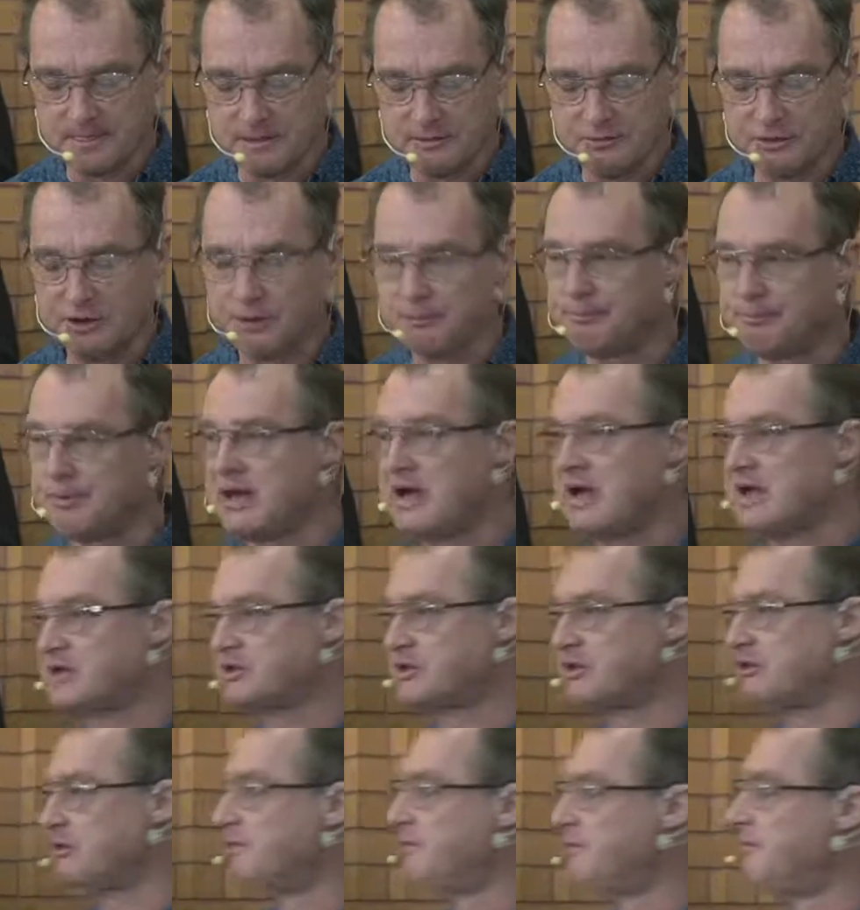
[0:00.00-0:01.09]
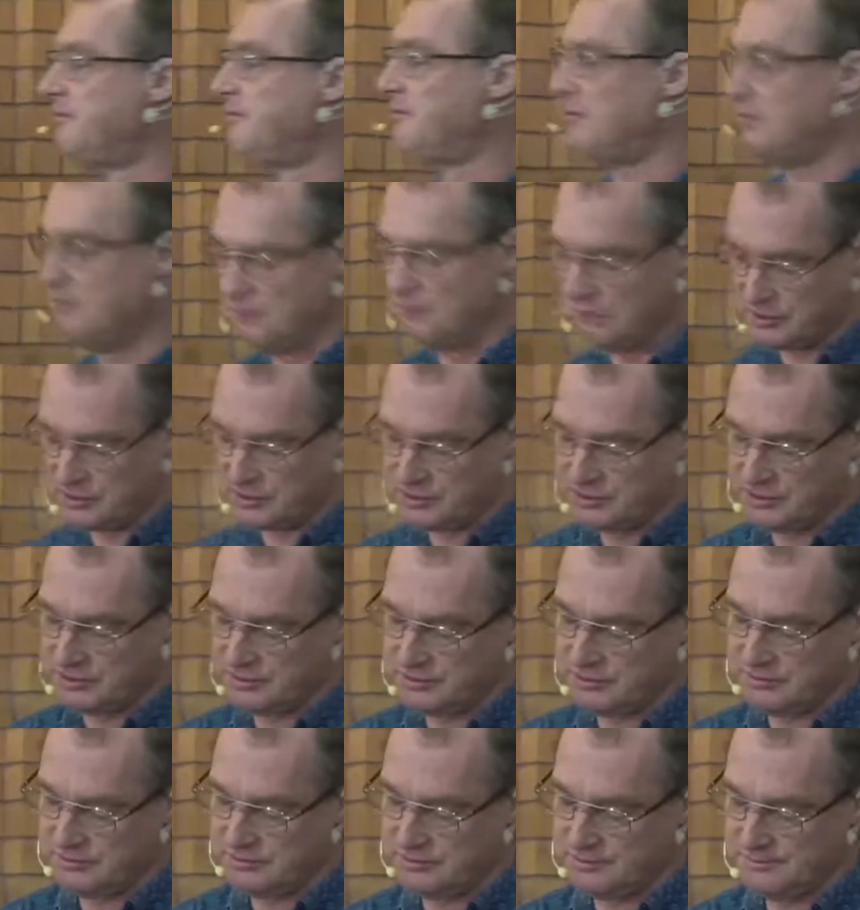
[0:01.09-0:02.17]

We could pass it off if we wanted to.